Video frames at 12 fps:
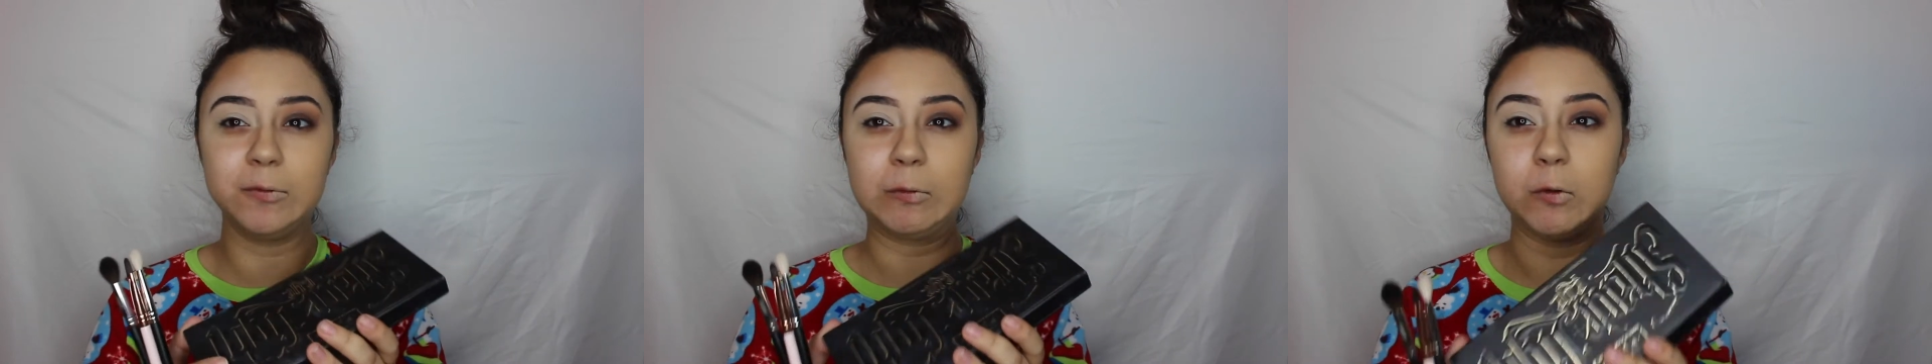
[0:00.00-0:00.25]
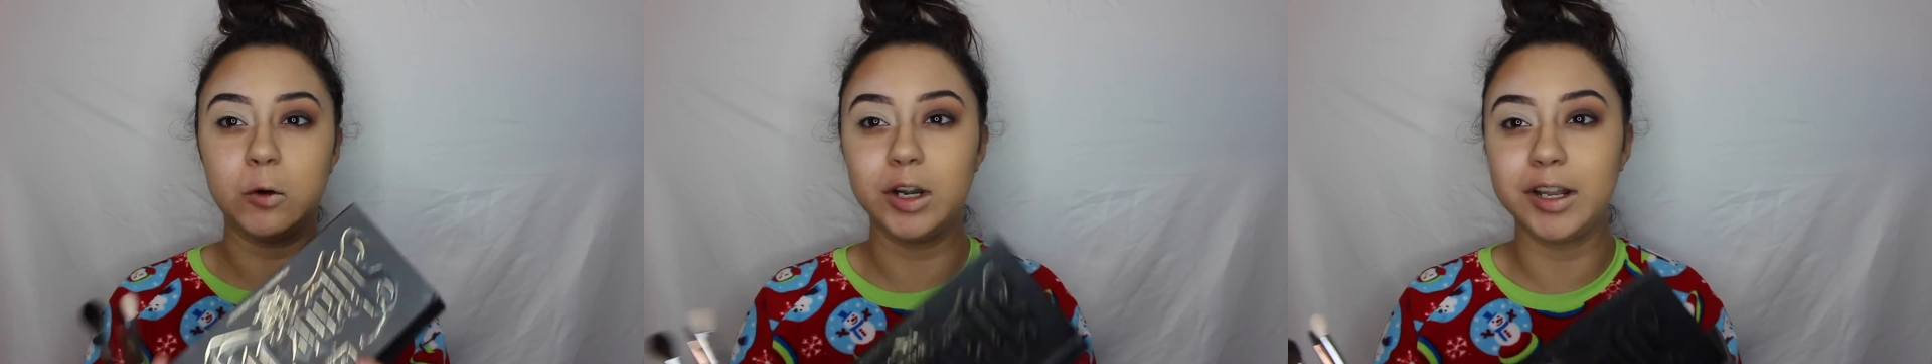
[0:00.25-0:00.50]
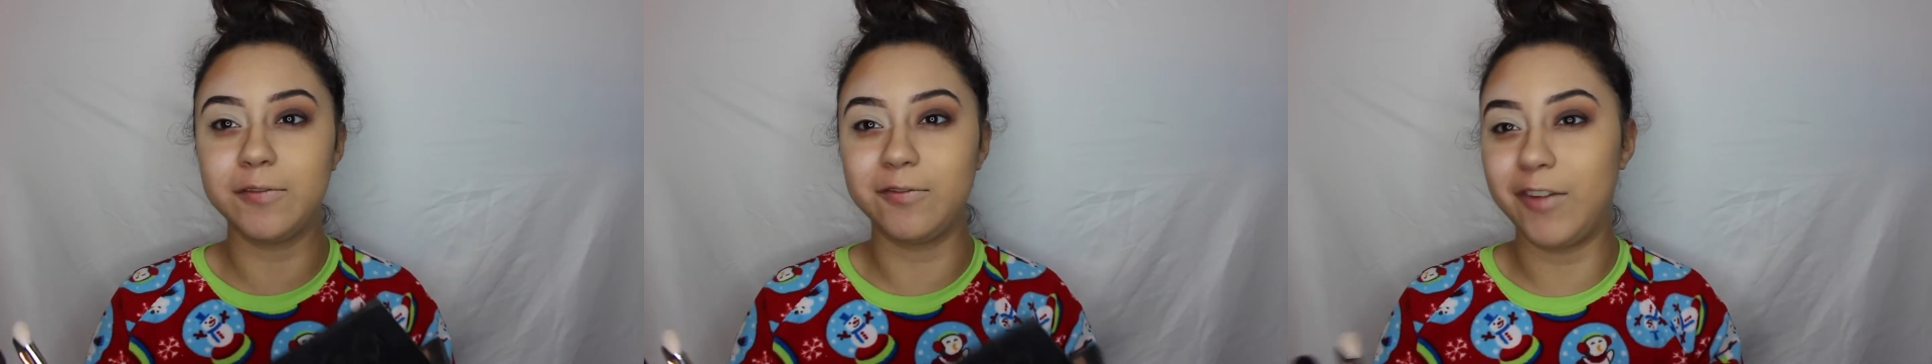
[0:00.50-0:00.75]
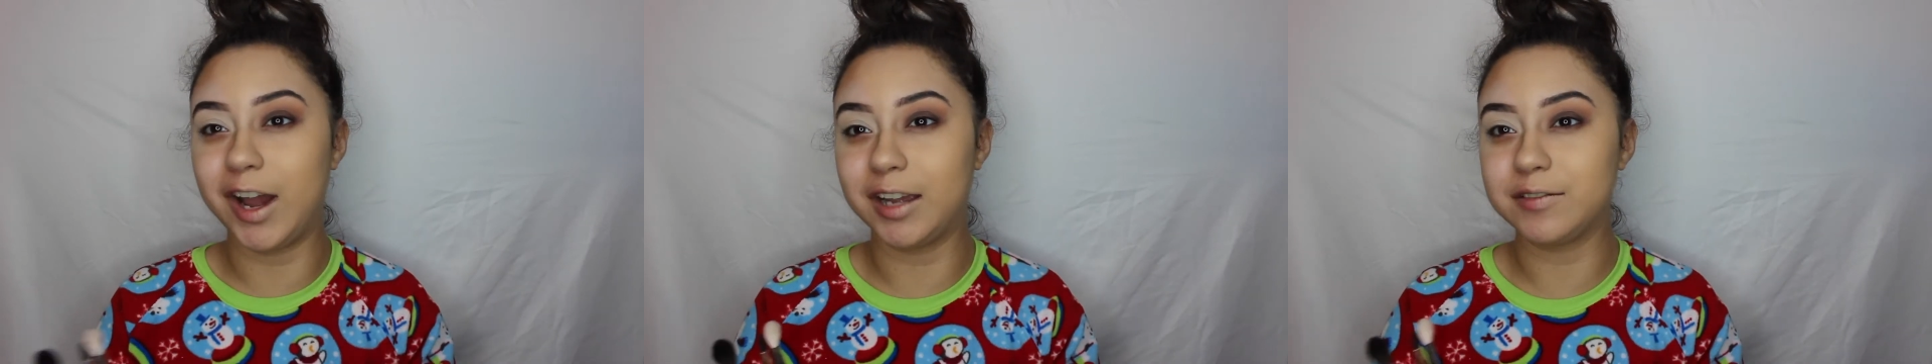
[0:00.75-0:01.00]

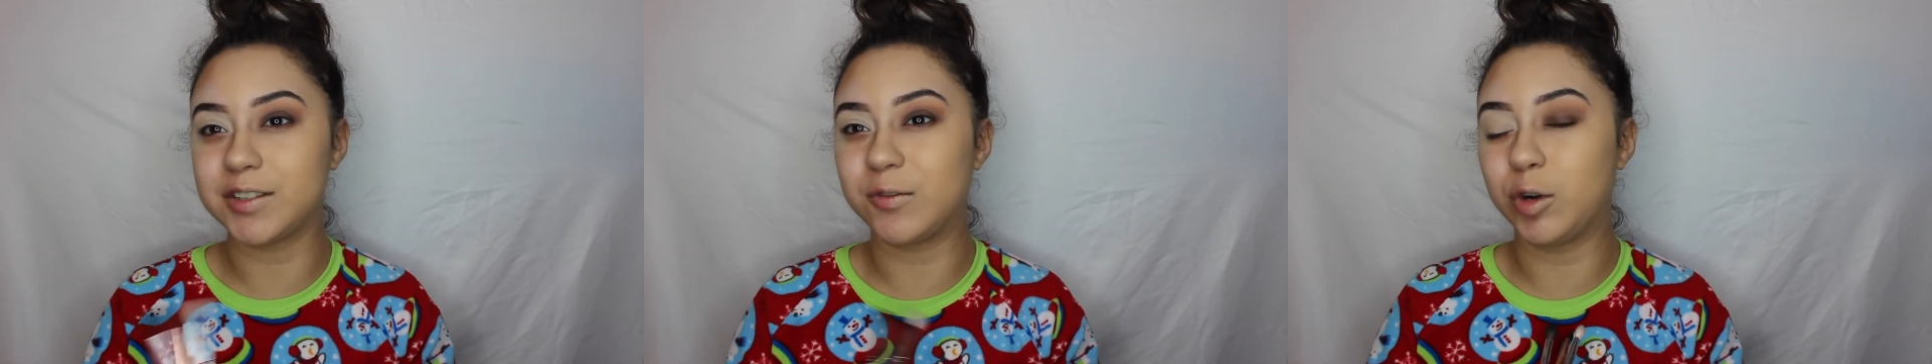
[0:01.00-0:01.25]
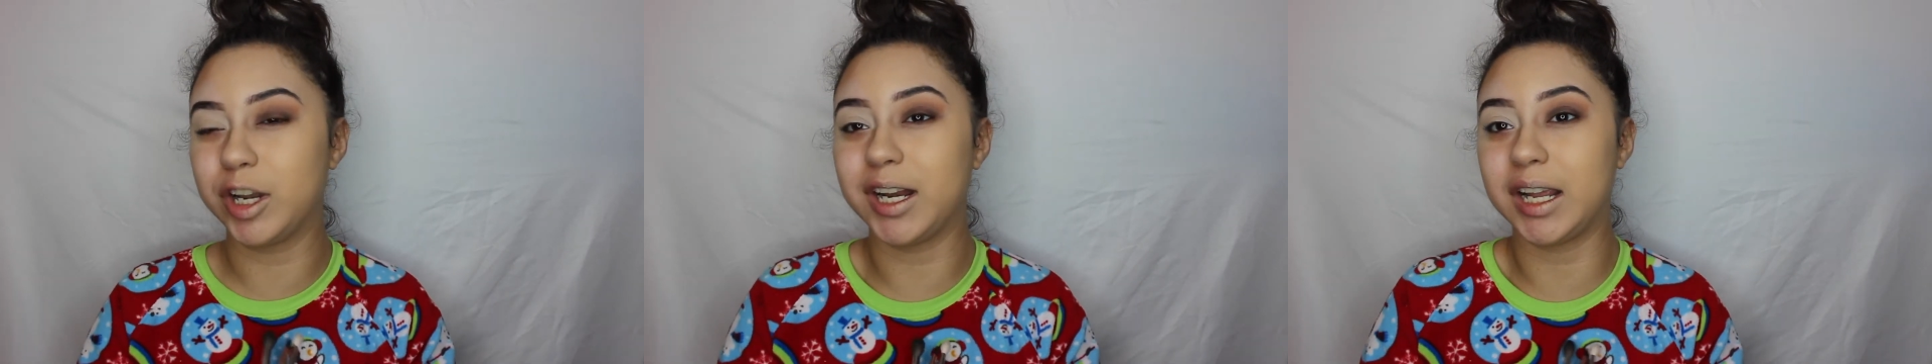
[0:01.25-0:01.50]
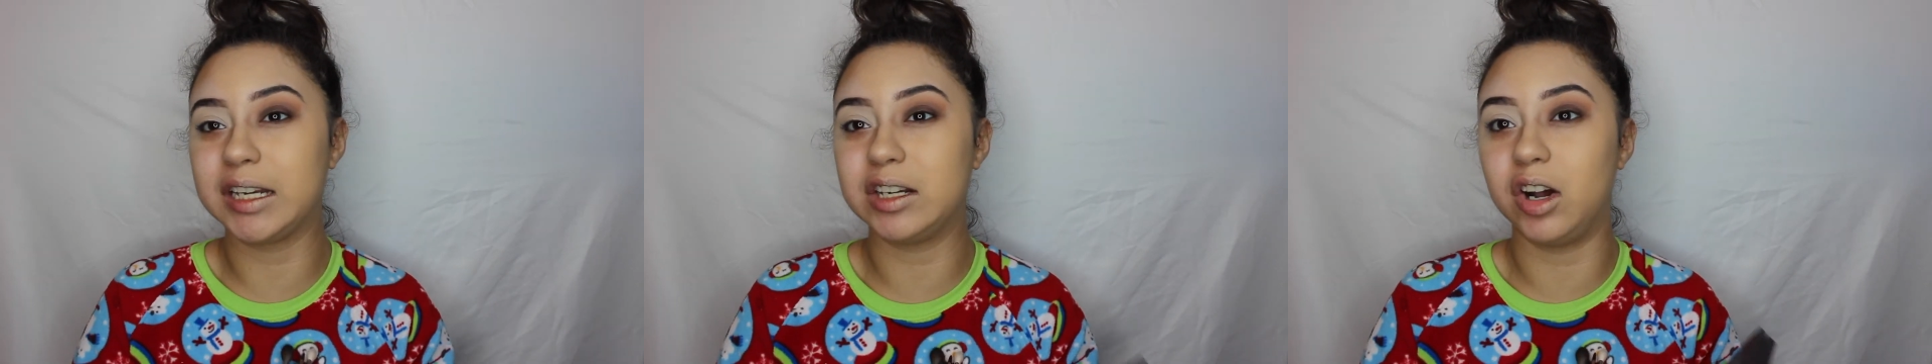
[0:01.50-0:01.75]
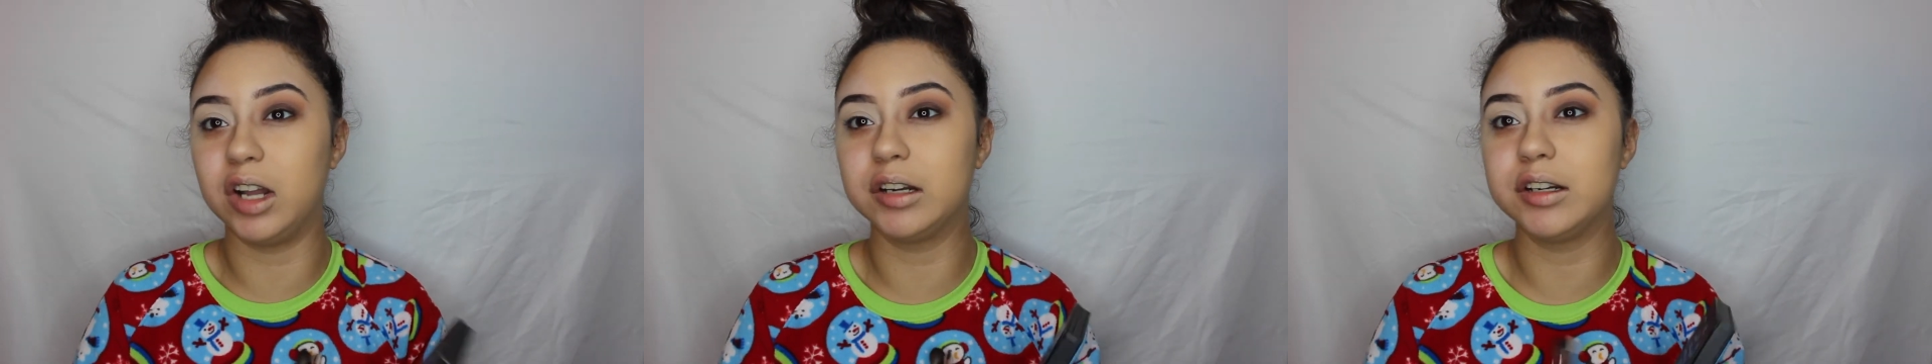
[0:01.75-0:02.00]
$45 to
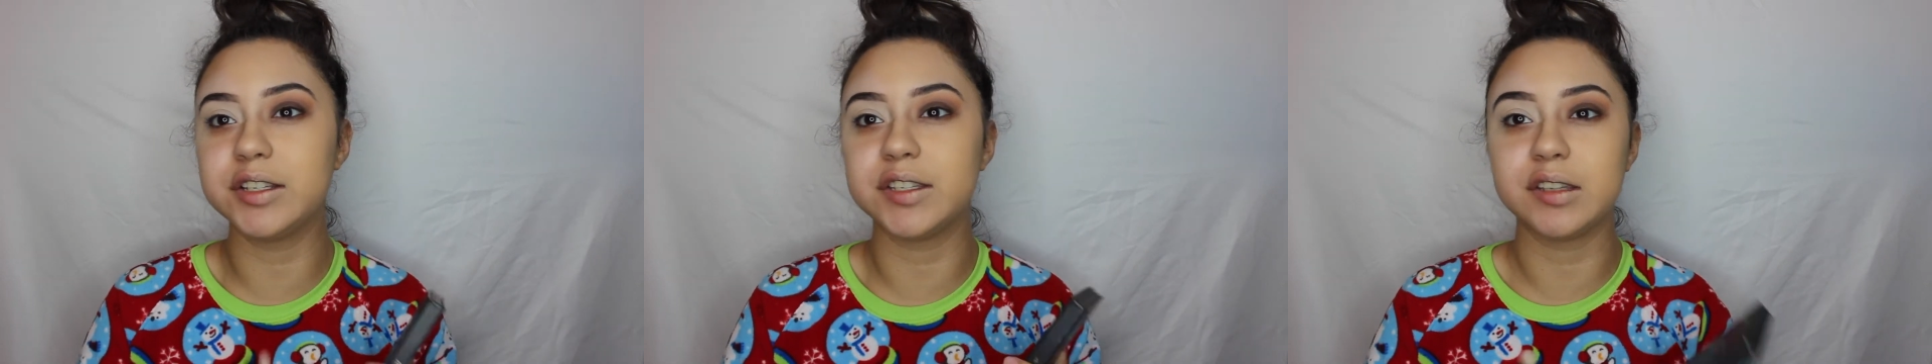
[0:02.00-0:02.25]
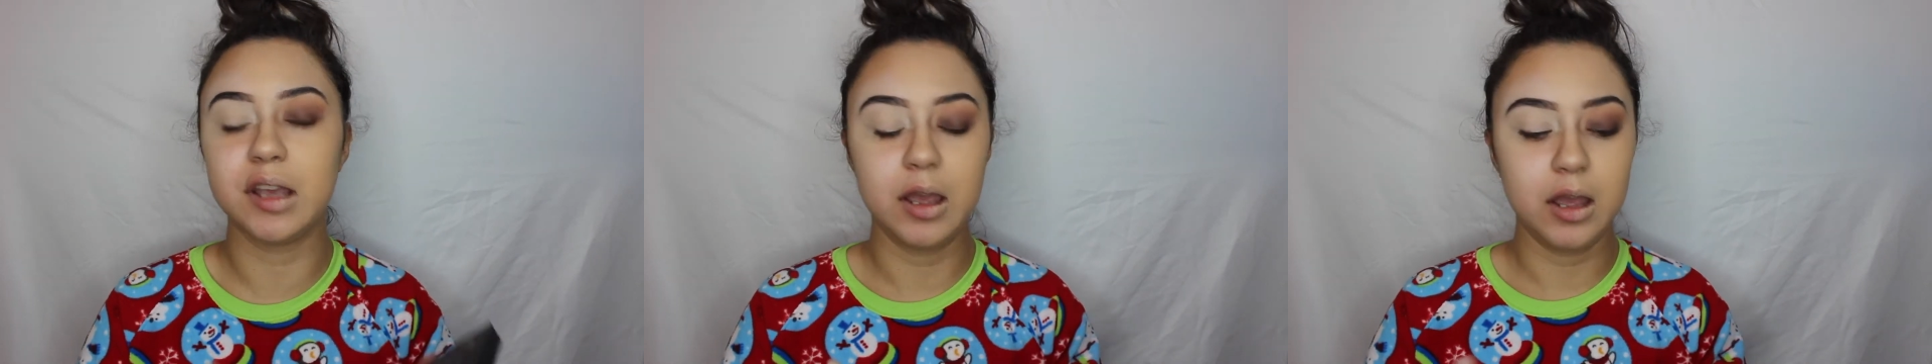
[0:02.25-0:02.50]
$49.